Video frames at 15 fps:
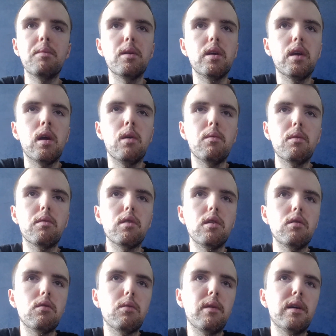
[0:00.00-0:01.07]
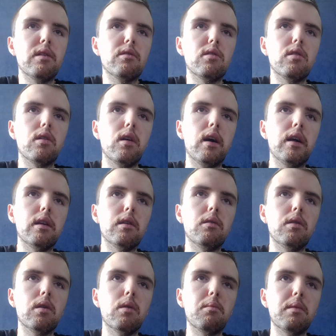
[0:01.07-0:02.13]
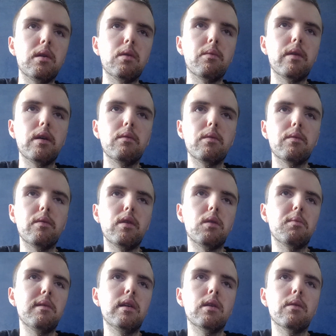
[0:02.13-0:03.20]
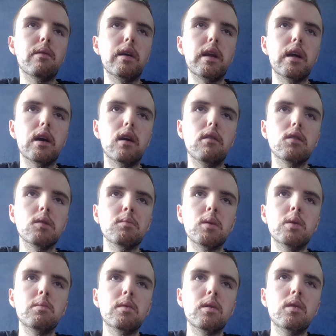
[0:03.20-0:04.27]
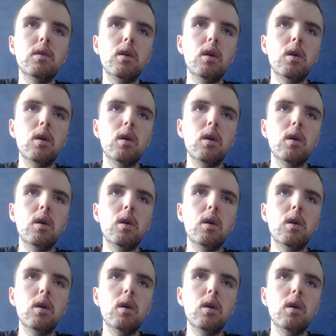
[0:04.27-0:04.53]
you know, with situations like that, you know, with things being the way they are at the moment,